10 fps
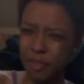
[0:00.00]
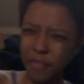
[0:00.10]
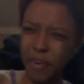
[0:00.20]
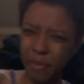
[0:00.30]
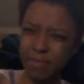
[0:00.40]
You
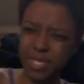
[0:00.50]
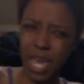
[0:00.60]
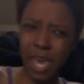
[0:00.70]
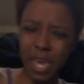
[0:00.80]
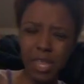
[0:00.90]
feel what I'm
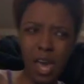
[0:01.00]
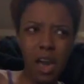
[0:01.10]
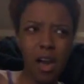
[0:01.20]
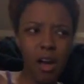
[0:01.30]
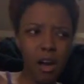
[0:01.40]
saying?
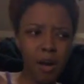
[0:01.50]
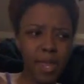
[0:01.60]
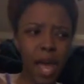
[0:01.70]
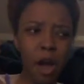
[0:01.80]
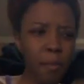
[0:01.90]

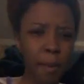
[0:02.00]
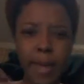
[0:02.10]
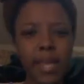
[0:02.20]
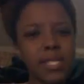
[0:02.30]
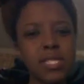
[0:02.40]
And I hope I'm
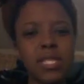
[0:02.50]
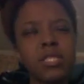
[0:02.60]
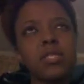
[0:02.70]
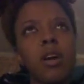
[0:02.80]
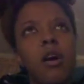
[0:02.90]
making
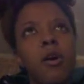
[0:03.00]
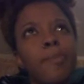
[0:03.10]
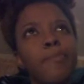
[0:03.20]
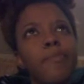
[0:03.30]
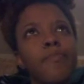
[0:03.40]
sense.
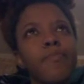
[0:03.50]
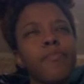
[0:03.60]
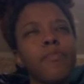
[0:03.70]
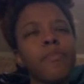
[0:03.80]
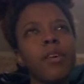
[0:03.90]
I
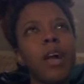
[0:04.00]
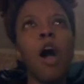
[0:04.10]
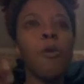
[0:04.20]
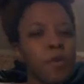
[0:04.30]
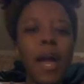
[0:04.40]

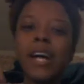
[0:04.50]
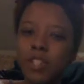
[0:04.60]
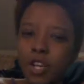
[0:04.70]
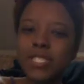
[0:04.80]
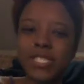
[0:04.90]
hope you guys
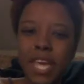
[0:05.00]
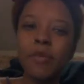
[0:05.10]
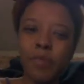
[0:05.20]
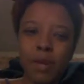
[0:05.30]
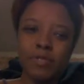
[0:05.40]
are
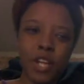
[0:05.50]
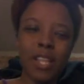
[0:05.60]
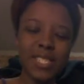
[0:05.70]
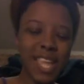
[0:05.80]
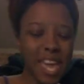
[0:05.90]
understanding what I'm
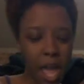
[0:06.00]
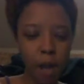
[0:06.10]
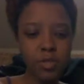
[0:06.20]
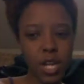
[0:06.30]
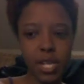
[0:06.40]
trying to say, how
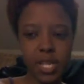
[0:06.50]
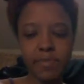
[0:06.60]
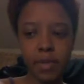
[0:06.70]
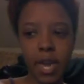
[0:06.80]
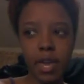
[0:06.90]
I'm trying to
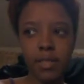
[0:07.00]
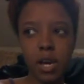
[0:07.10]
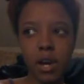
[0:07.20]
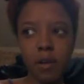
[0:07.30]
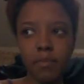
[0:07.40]
explain
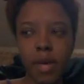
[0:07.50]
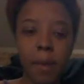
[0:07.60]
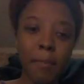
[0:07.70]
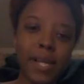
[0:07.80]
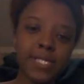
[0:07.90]

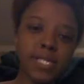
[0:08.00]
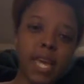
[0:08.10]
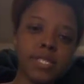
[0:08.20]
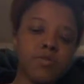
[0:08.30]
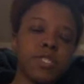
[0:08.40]
my
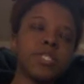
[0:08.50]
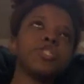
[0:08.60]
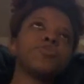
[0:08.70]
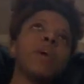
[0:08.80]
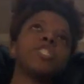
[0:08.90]
stance on the
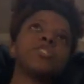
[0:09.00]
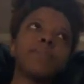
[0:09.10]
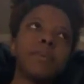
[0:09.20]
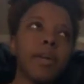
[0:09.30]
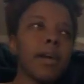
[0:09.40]
situation.
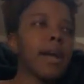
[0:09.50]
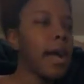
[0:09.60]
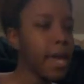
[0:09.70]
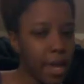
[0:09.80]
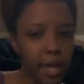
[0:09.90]
But yeah,
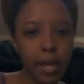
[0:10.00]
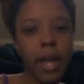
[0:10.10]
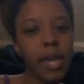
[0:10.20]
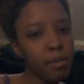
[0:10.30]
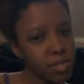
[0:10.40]
Cayenne
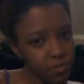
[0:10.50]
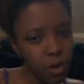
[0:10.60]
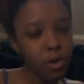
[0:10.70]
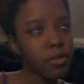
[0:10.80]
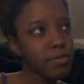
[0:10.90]
was
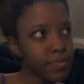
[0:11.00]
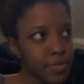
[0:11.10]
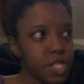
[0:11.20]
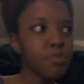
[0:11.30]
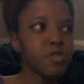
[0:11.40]
wrong.
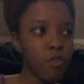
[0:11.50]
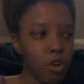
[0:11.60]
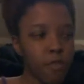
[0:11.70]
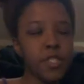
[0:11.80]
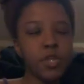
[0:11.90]
She was
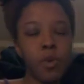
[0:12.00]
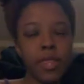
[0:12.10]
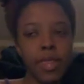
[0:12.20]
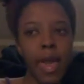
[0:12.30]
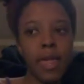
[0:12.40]
wrong for
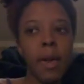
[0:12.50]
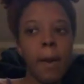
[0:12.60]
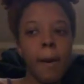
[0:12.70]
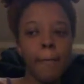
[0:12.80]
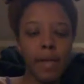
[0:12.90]
doing that.
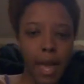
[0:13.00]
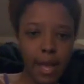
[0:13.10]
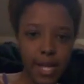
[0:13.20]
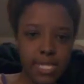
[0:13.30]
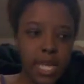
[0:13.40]
But
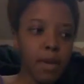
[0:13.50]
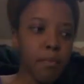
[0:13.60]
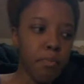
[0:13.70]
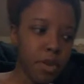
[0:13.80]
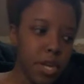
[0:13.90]
like I
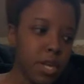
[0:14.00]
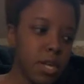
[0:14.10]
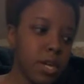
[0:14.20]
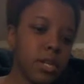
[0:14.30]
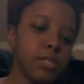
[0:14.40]
said,
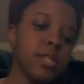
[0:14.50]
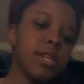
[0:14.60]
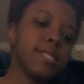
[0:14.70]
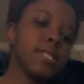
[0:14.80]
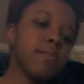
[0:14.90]
Bree
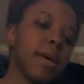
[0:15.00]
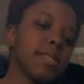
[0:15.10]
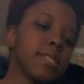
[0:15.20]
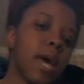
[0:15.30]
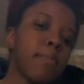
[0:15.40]
does seem like
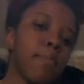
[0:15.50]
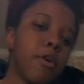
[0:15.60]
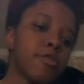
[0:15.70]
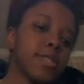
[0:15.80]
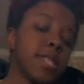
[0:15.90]
the type of
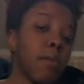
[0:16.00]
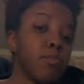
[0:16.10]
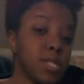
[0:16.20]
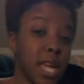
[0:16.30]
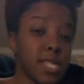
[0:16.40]
person that
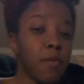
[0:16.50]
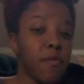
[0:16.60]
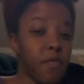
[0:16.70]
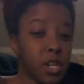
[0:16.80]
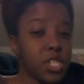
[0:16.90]
will say some
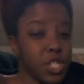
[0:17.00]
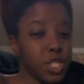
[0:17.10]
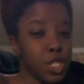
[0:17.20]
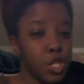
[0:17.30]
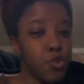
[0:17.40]
fuck
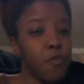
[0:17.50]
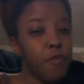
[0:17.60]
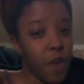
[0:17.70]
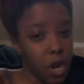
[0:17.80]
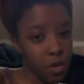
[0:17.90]
shit to you
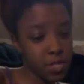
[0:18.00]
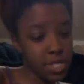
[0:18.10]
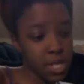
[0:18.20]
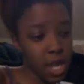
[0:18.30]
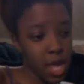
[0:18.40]

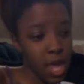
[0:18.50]
first.